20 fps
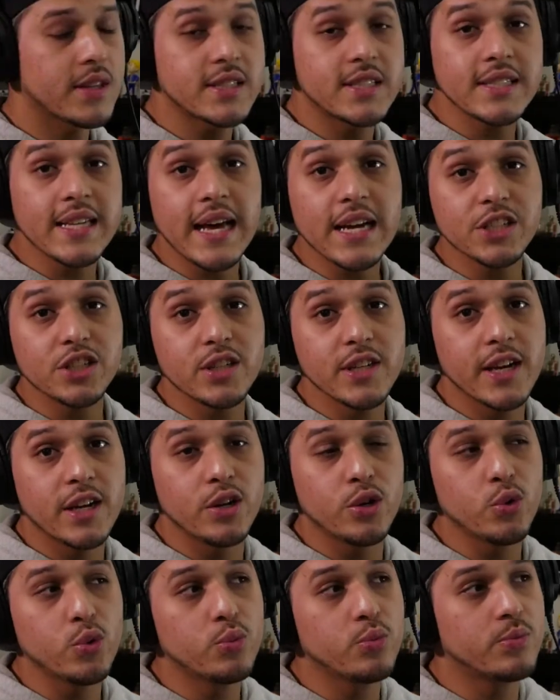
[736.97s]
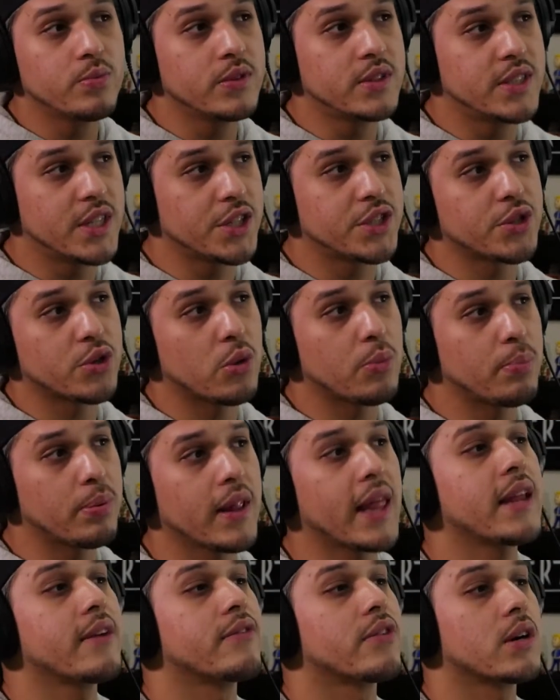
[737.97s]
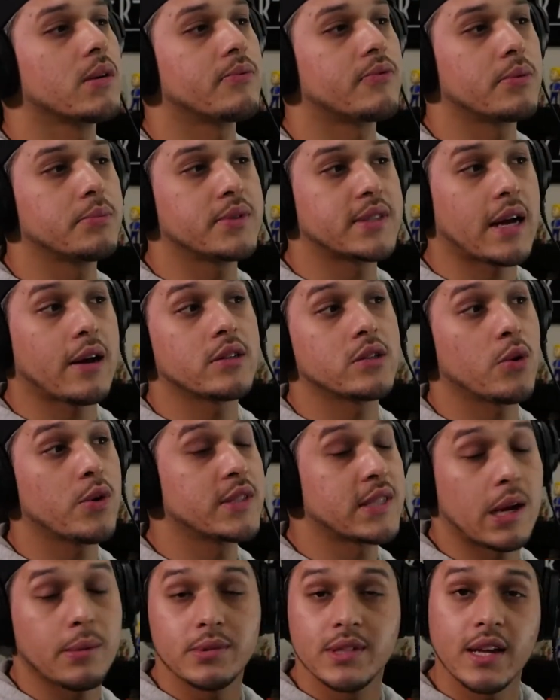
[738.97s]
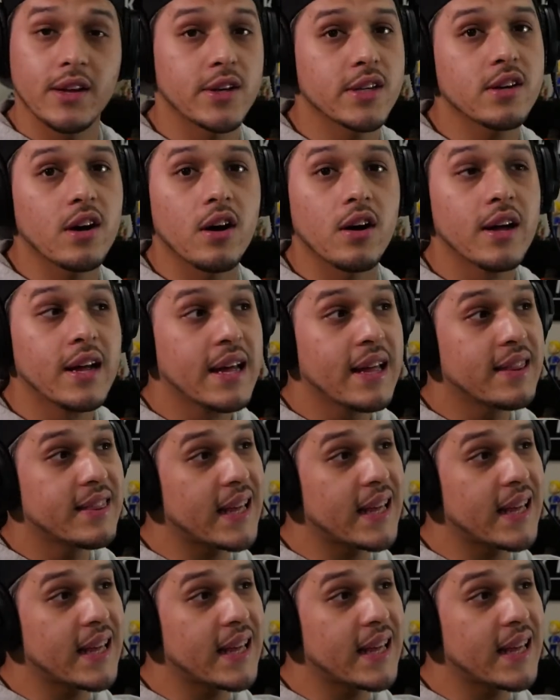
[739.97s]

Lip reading: This is actually a new digital plate verb from Soundtoys, and I'm telling y'all,